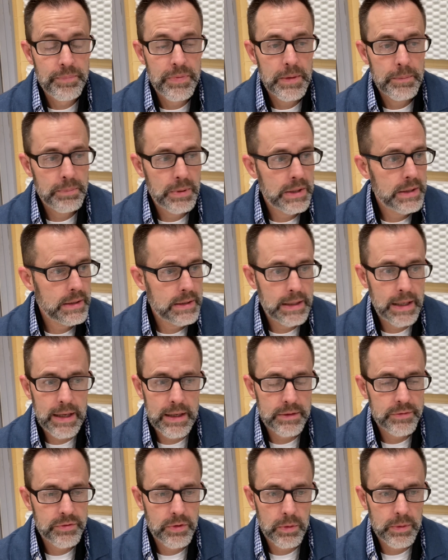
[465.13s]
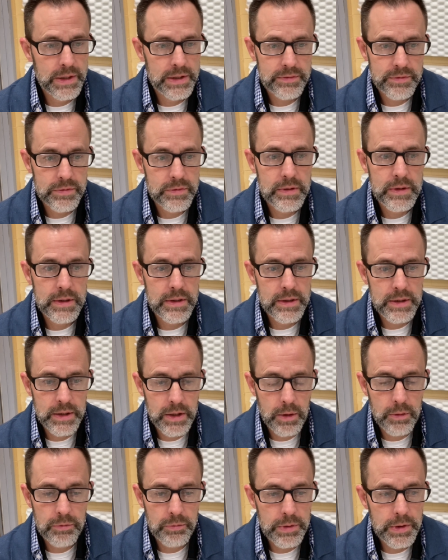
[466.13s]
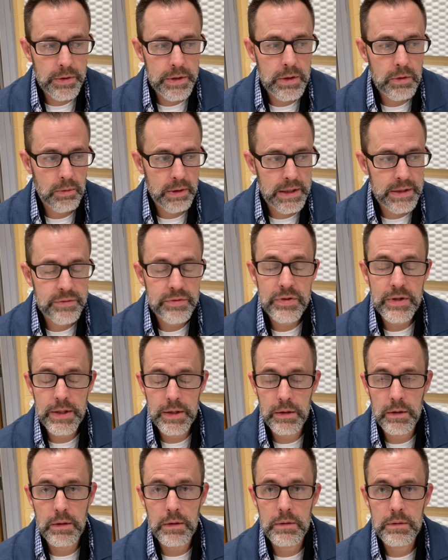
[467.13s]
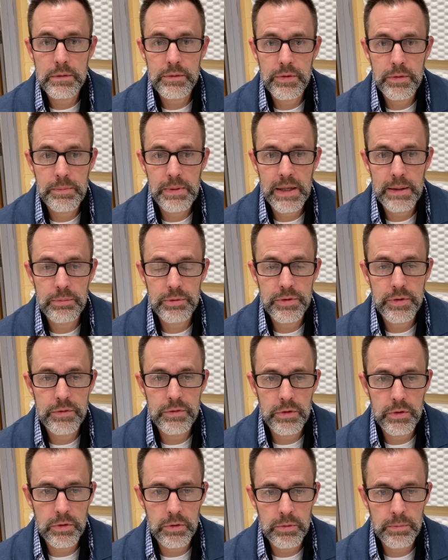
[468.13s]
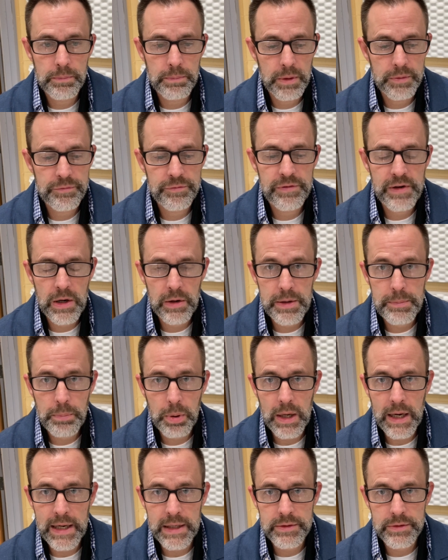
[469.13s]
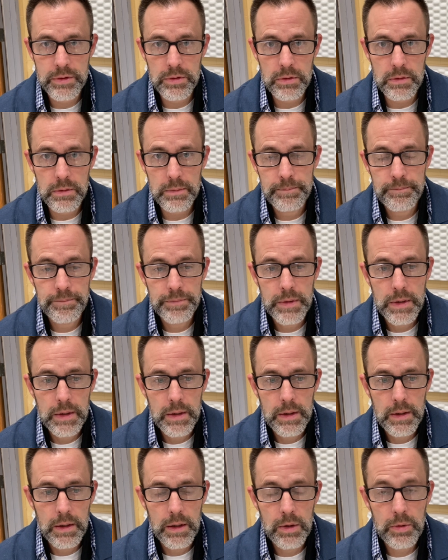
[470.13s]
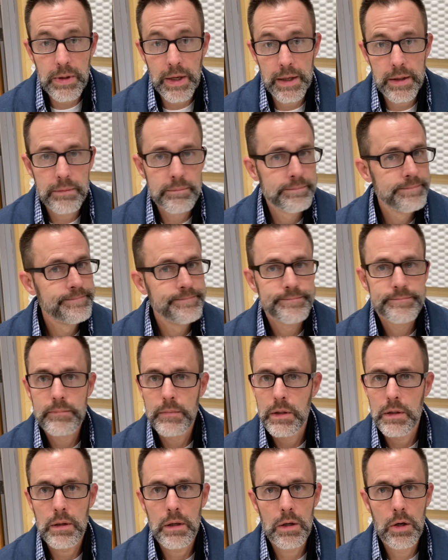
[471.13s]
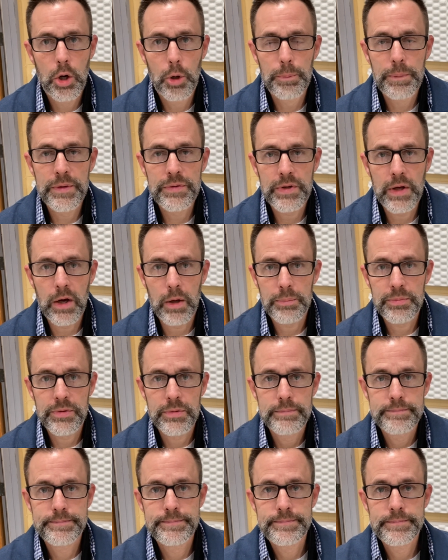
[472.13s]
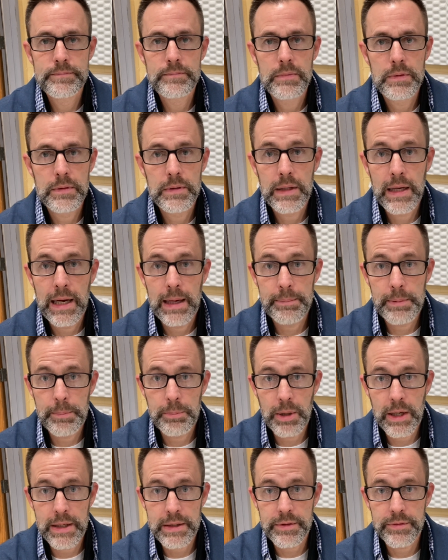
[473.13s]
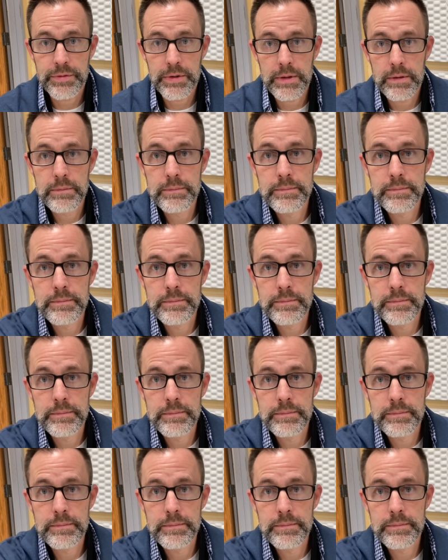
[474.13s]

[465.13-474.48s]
But yeah, so it's, you know, really great skill to be able to do, but very practical. Okay, I hope this helps. Happy practicing.